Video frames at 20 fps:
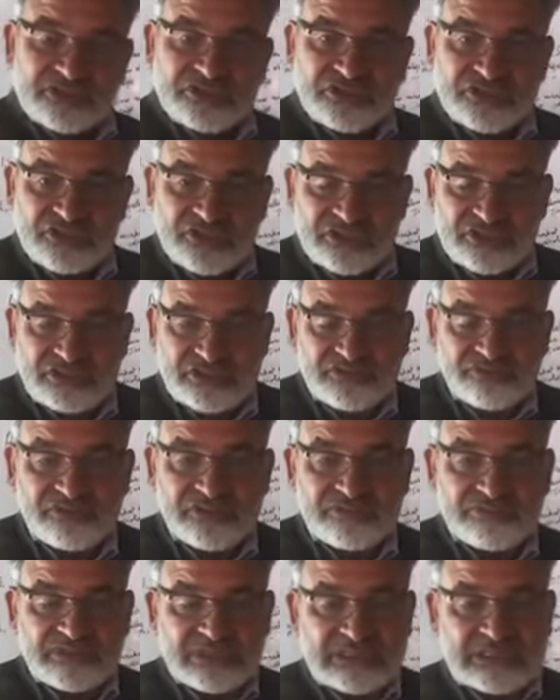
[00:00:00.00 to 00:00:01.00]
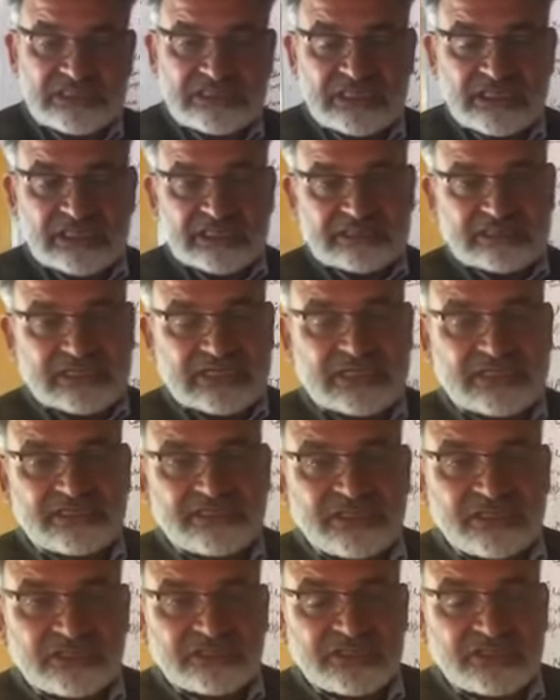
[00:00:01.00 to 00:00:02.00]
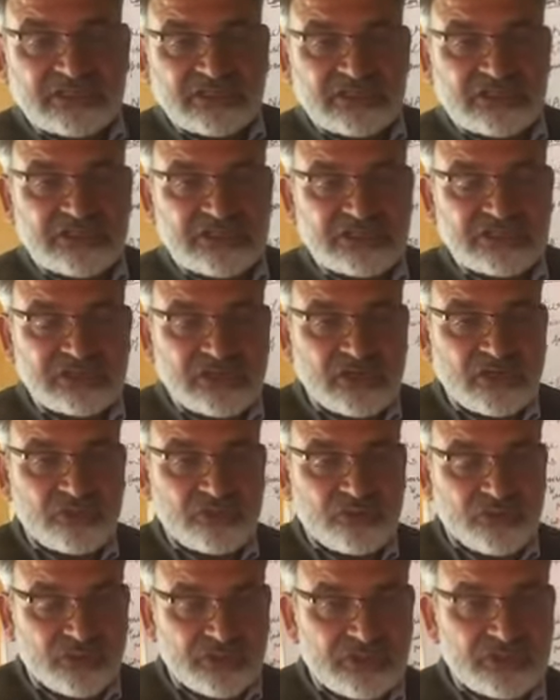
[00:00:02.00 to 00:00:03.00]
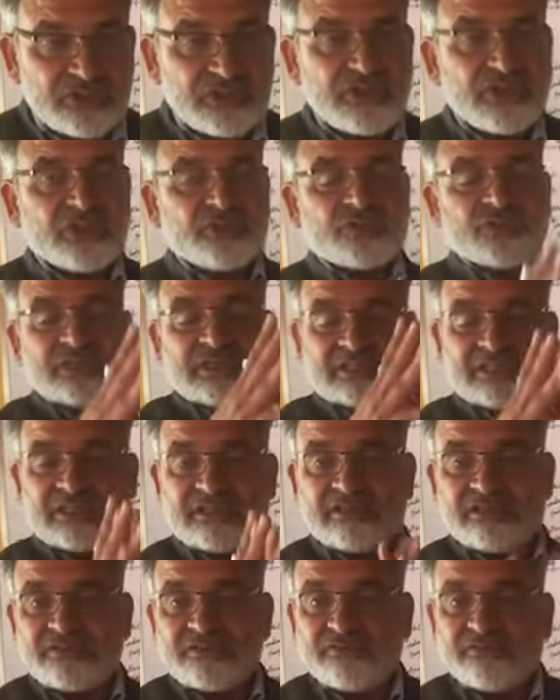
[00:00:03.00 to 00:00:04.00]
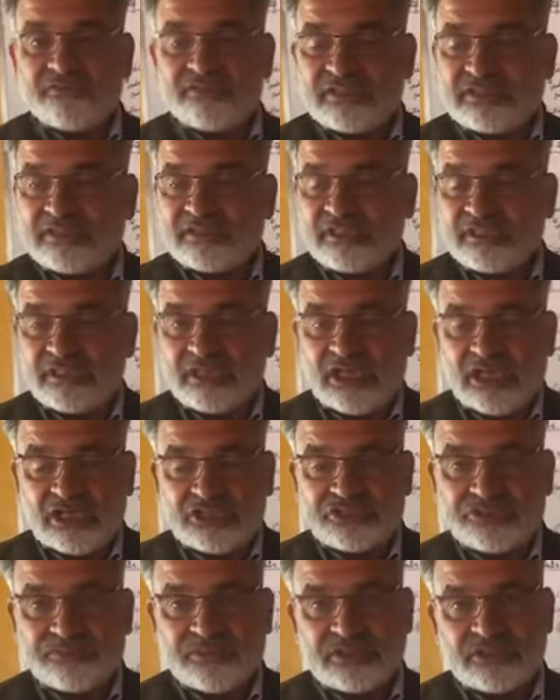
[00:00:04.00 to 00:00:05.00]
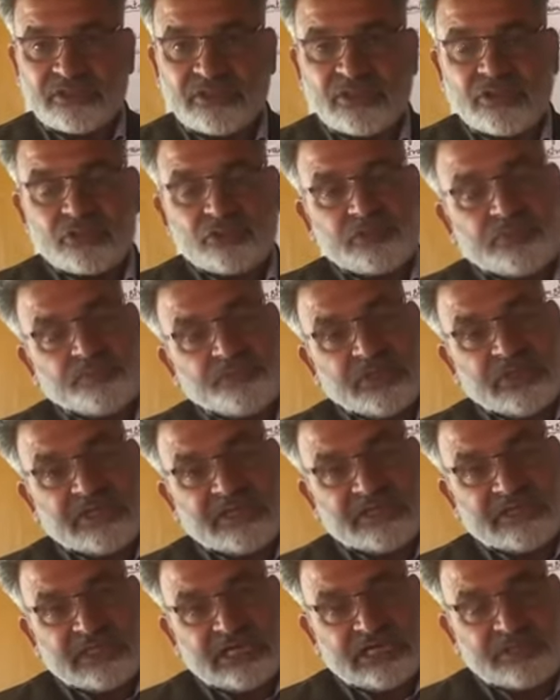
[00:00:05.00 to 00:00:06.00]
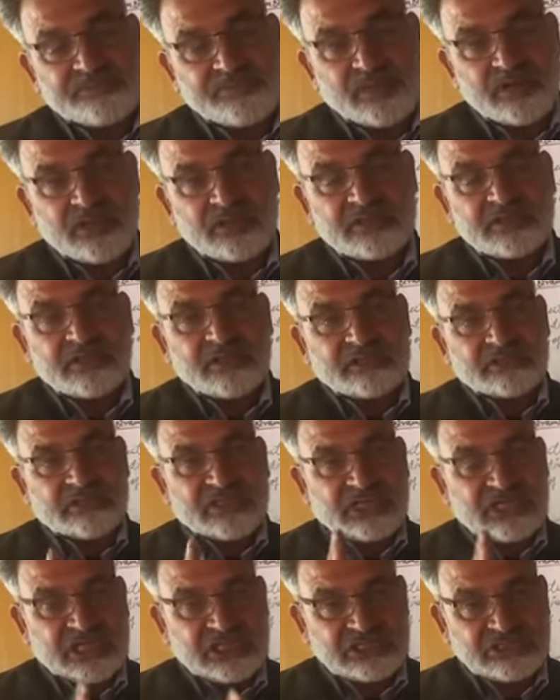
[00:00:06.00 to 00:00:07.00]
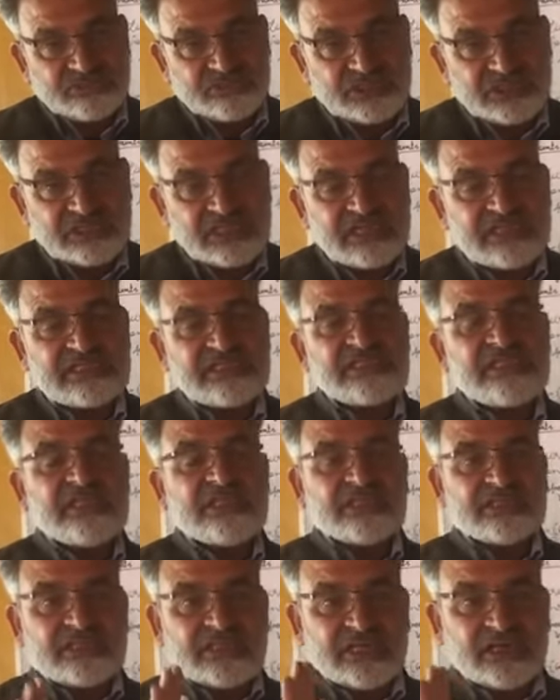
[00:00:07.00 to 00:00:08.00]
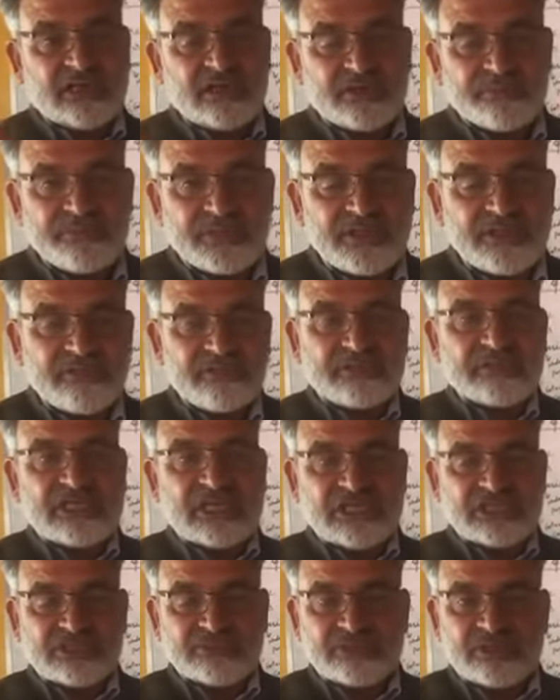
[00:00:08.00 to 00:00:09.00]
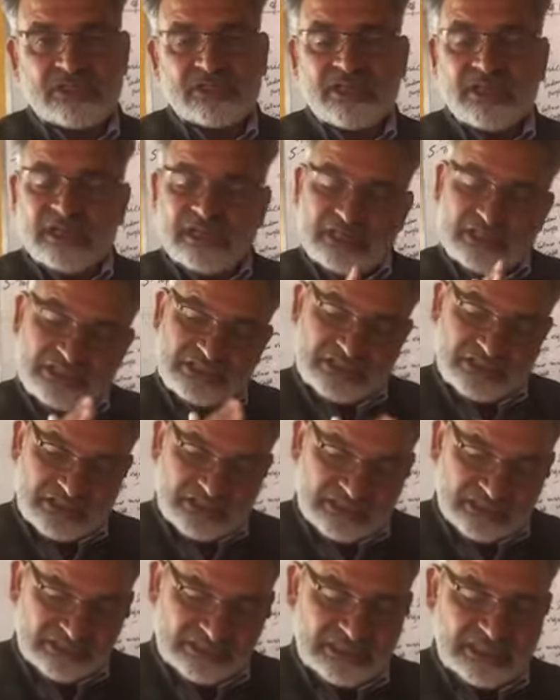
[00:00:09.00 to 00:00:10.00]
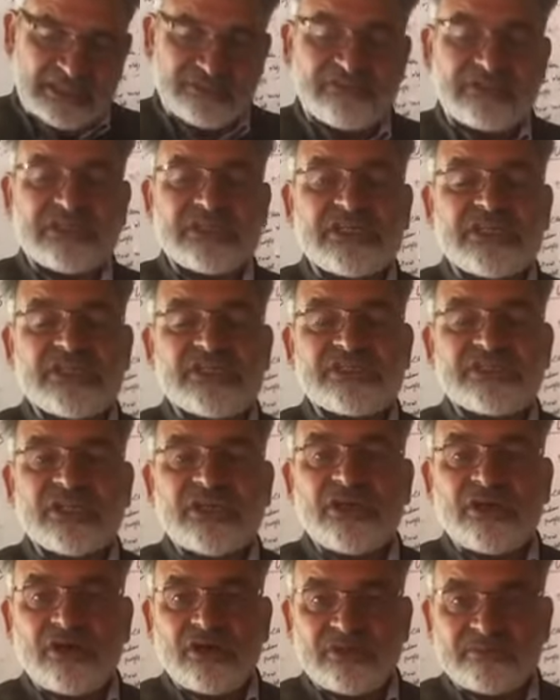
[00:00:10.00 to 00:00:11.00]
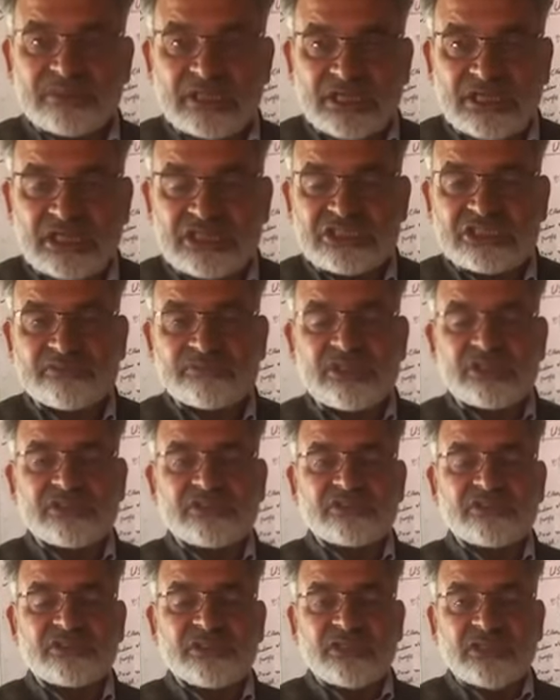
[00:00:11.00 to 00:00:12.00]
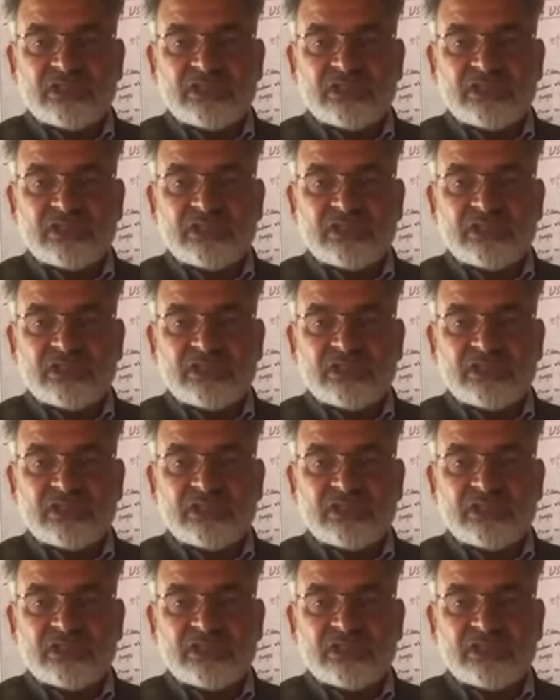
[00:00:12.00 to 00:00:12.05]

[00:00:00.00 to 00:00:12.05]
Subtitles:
strategy, we mean that the countries are going together with the hegemon to play that part. The hegemon does, they are favoring the hegemon and taking the advantage of the hegemon's